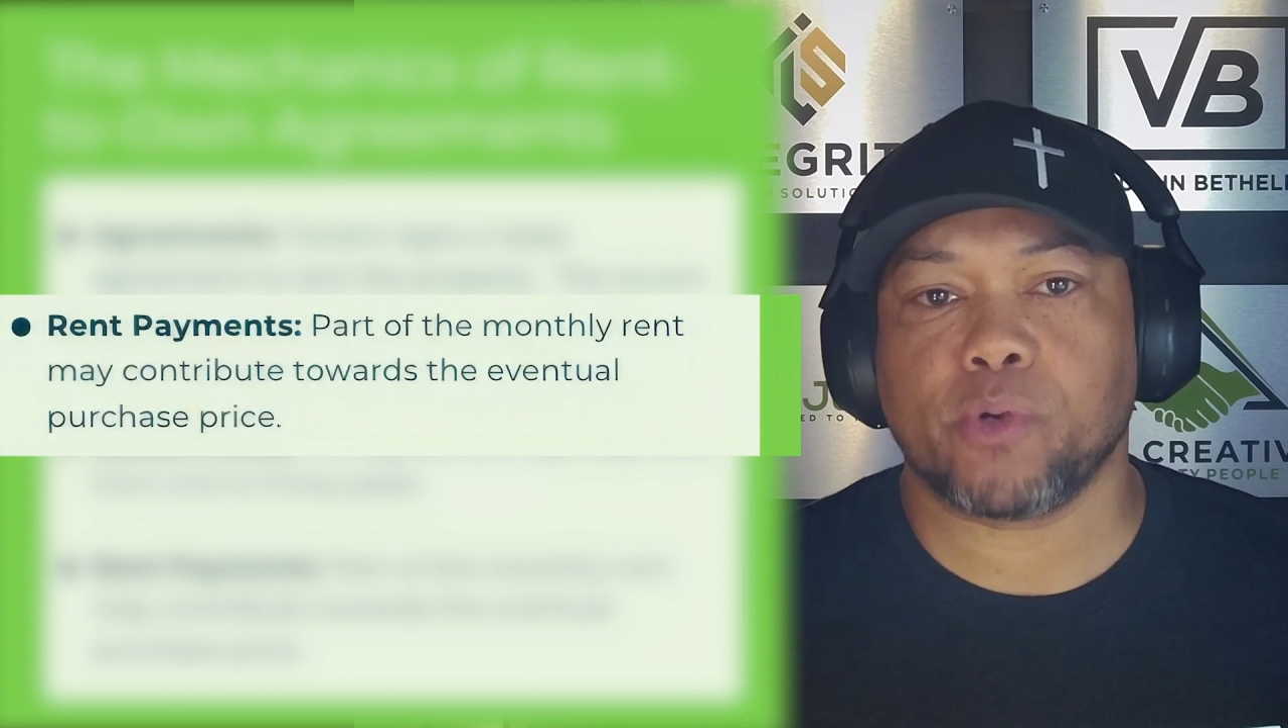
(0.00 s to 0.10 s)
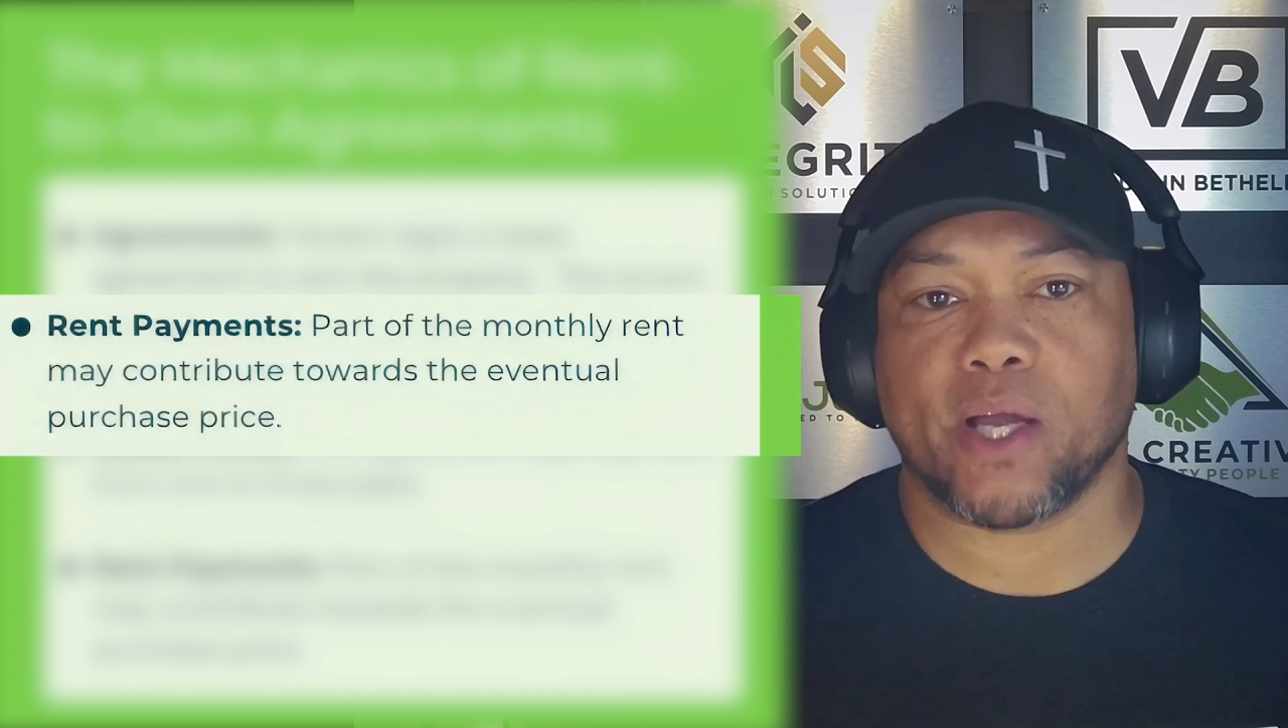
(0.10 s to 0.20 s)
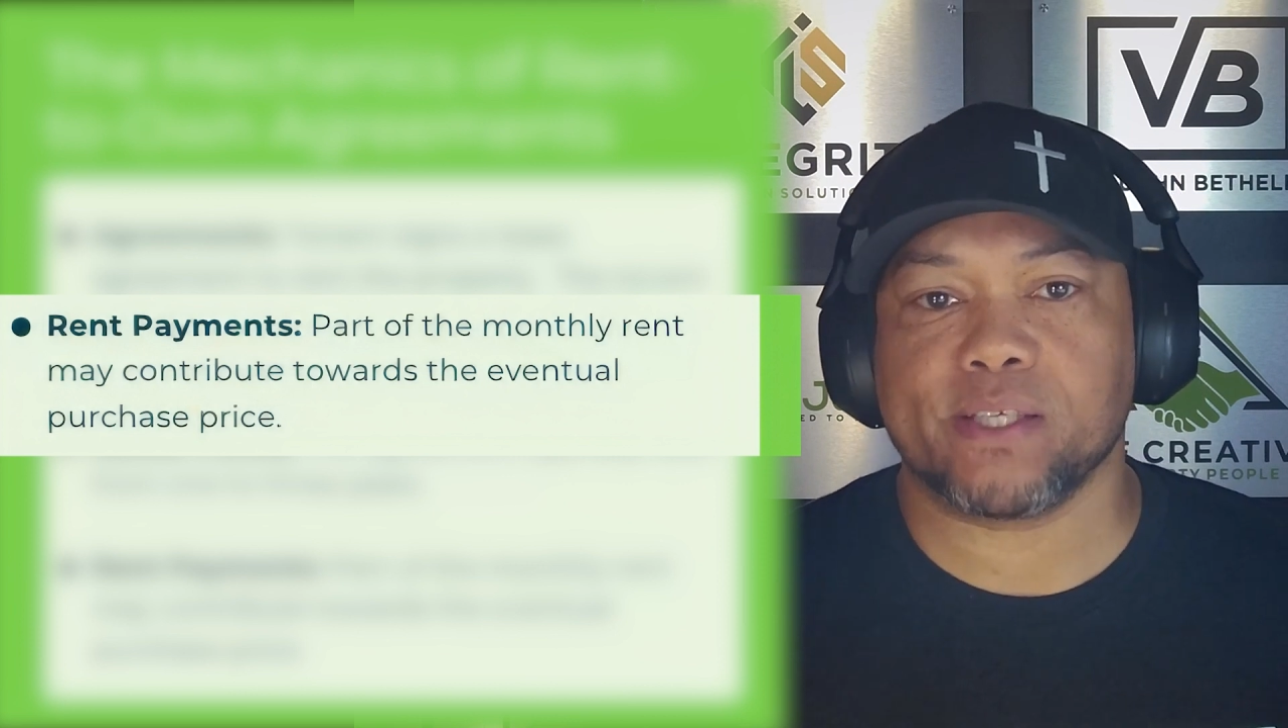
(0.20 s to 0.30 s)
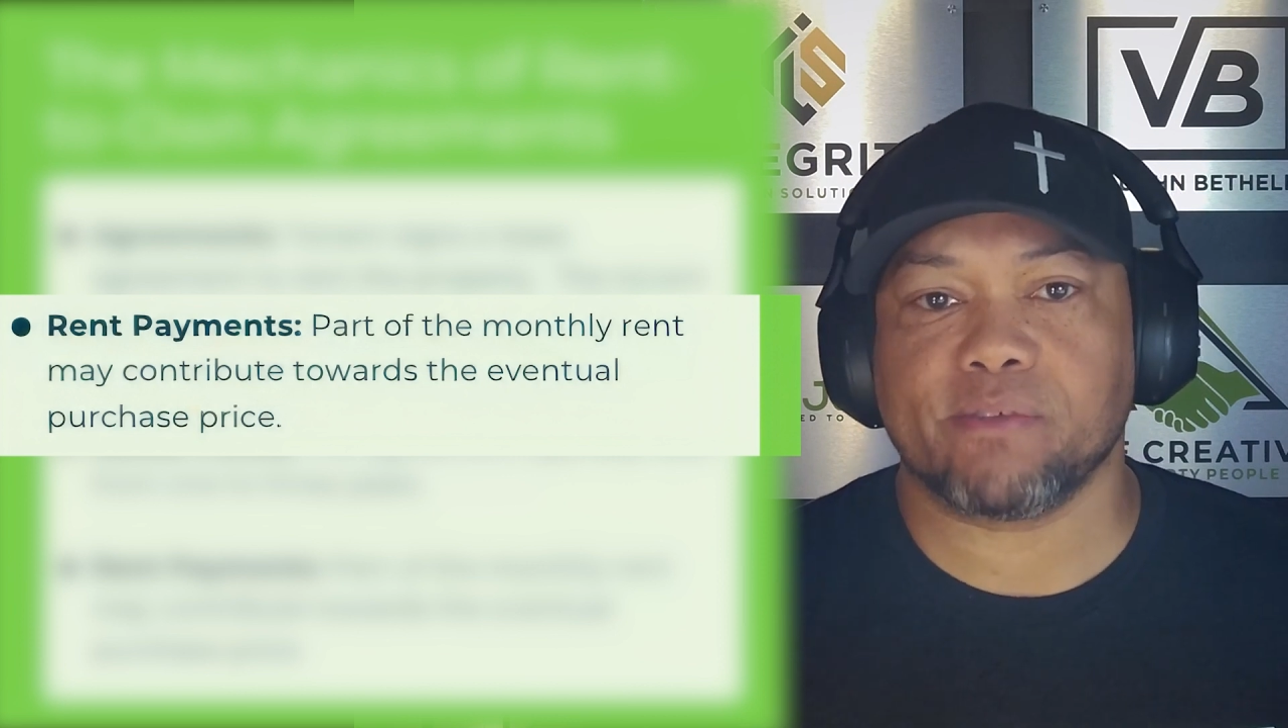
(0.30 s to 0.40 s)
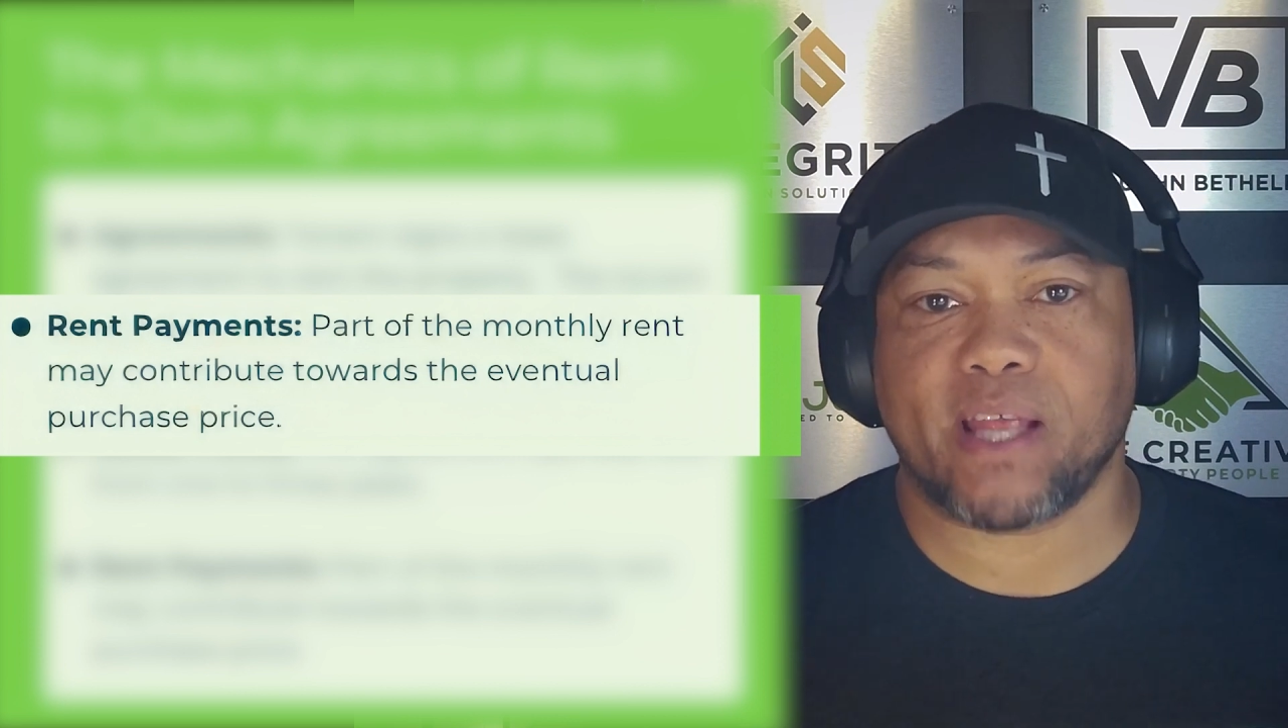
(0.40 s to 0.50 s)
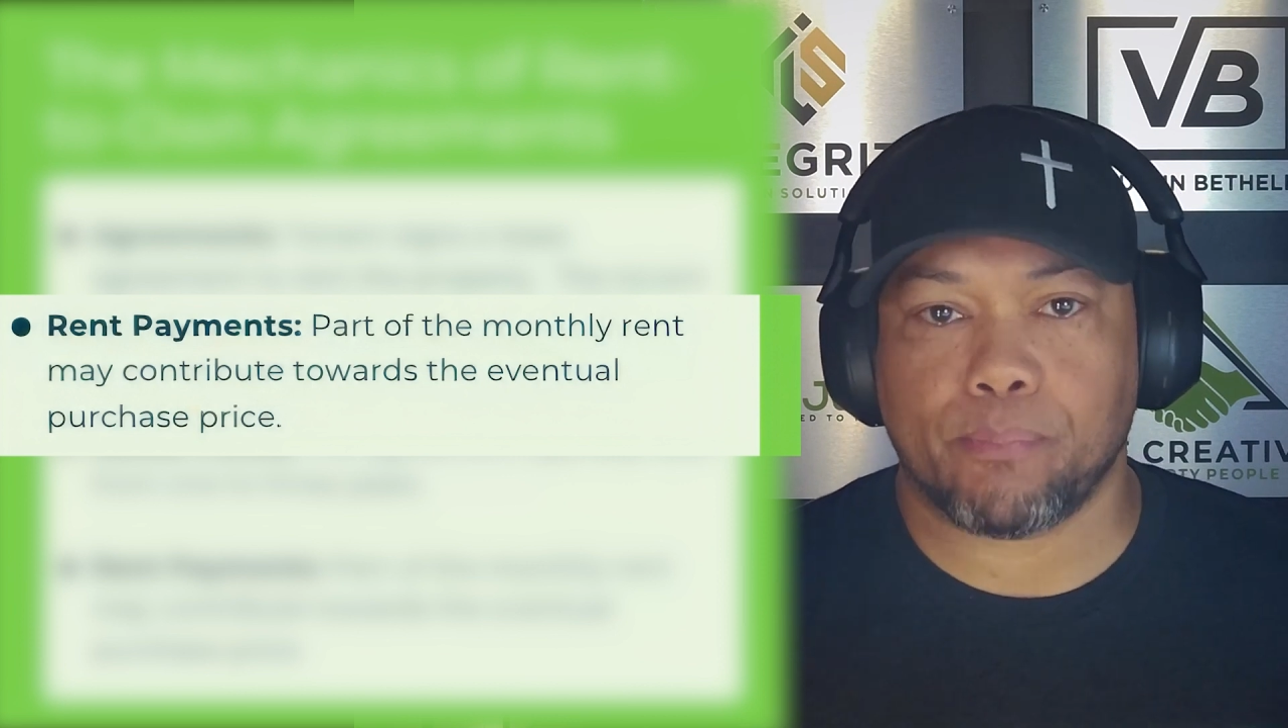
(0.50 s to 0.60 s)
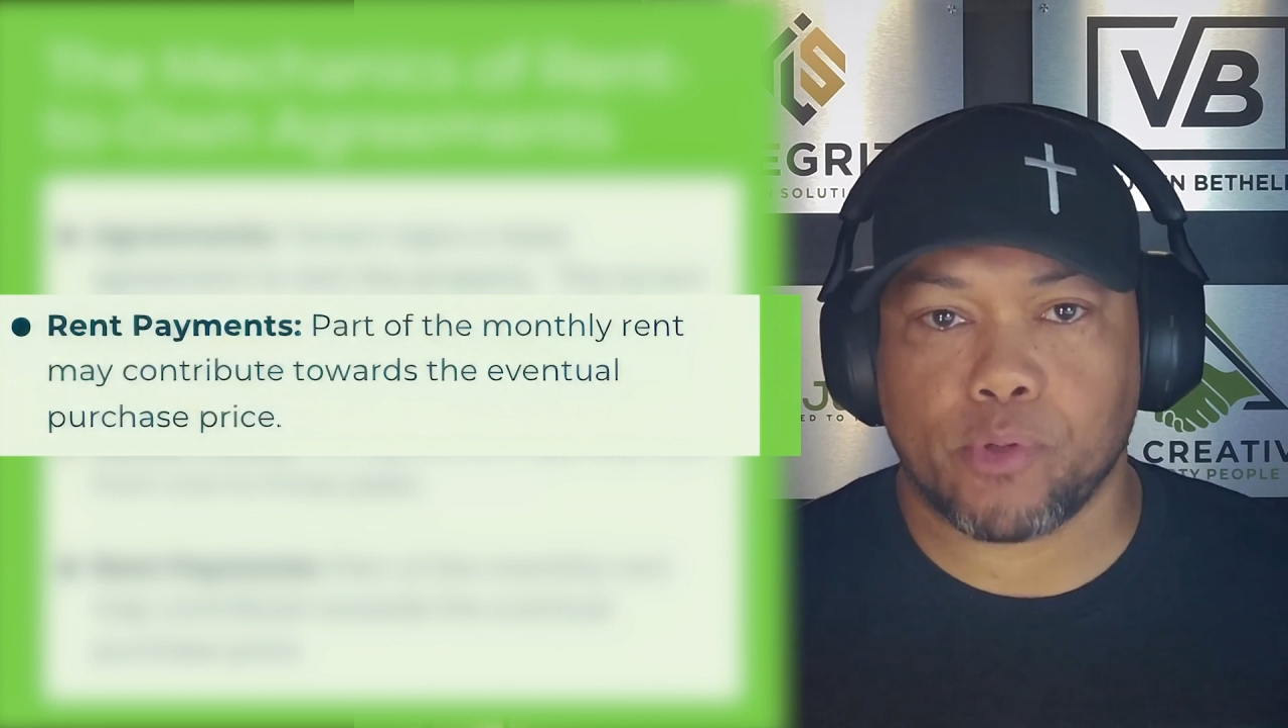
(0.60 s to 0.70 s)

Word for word: price of that